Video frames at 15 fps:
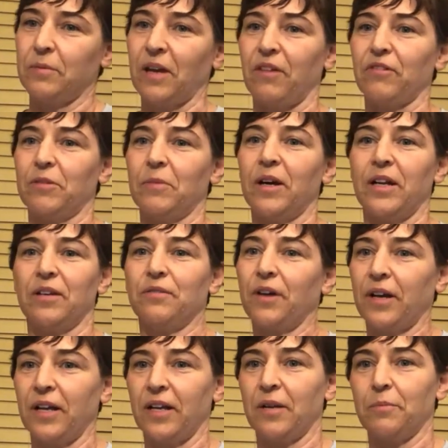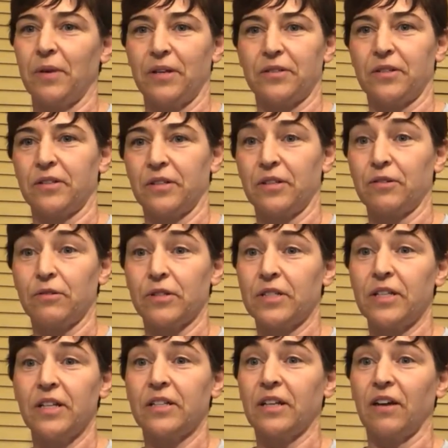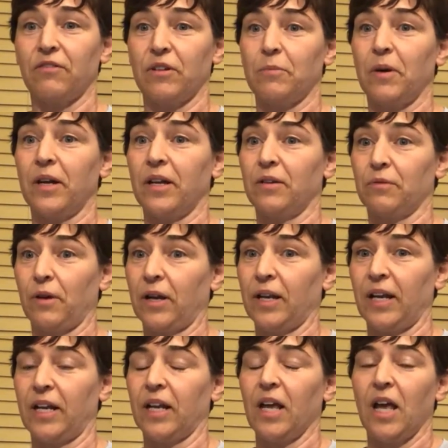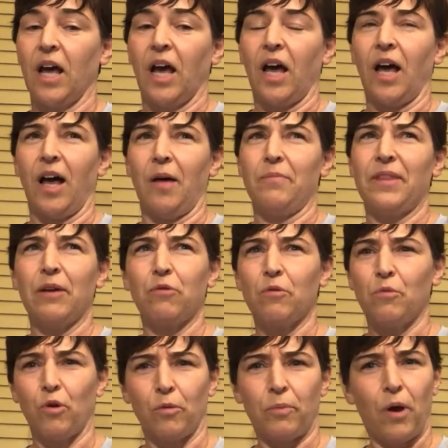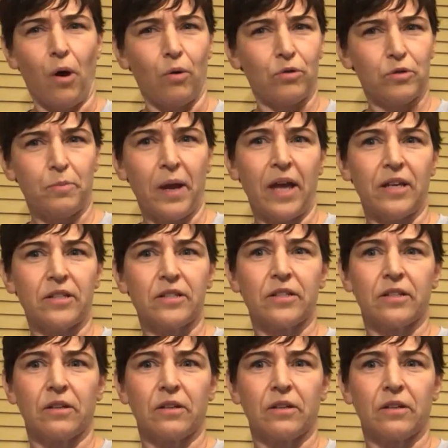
everybody running and basically critiqued everybody running. They were more pose-based